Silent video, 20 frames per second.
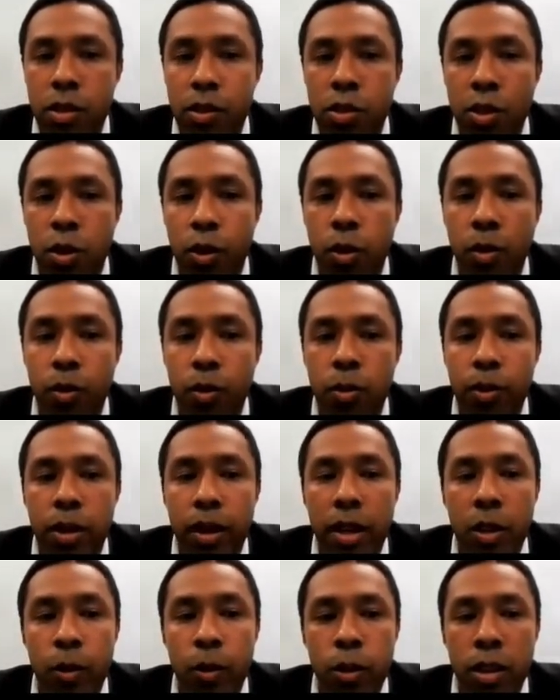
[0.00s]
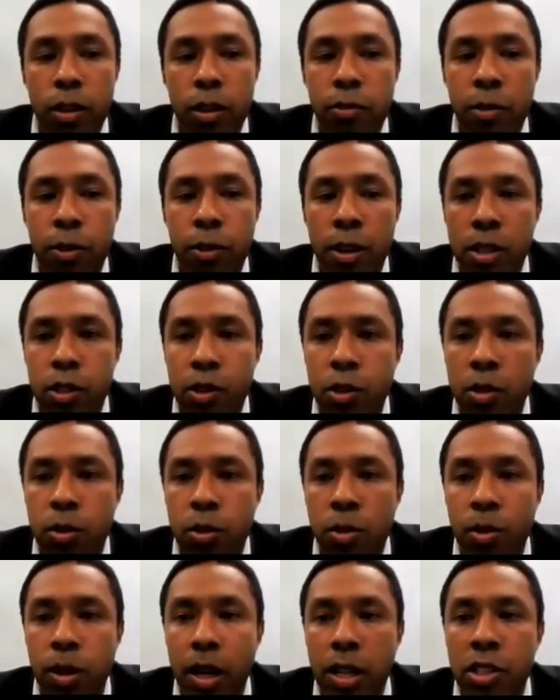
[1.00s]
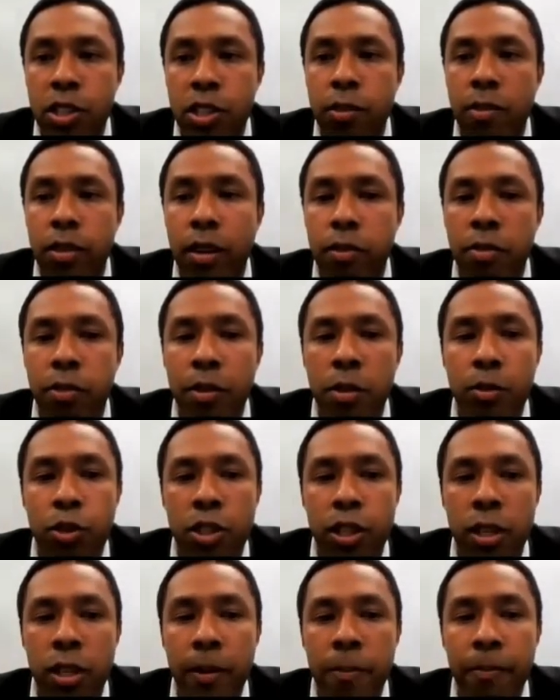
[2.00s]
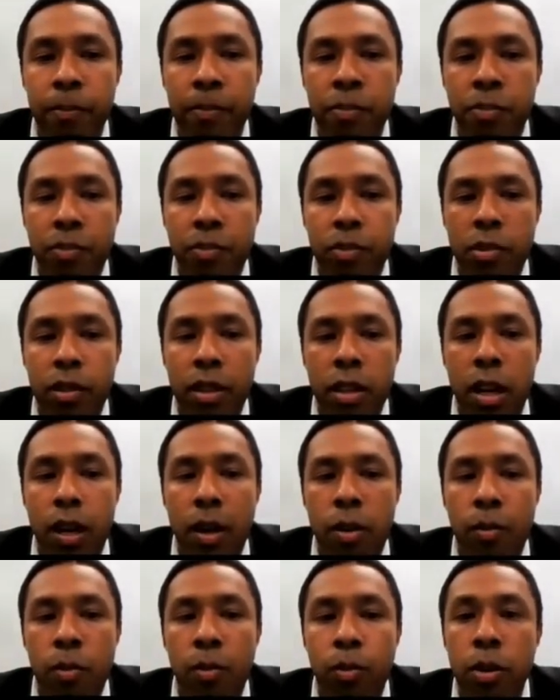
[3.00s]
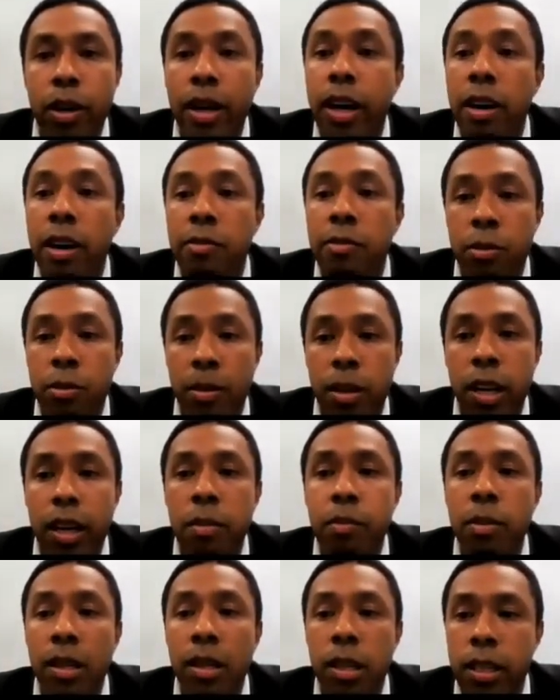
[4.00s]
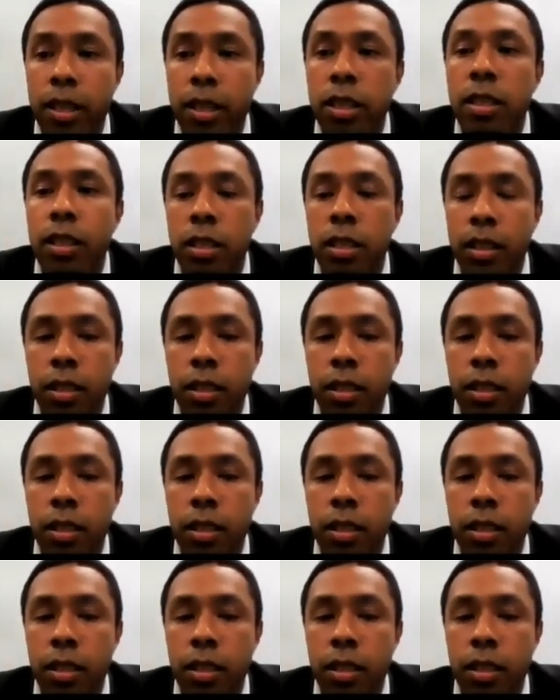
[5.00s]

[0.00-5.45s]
So in order for us to achieve the future, we have to enable it.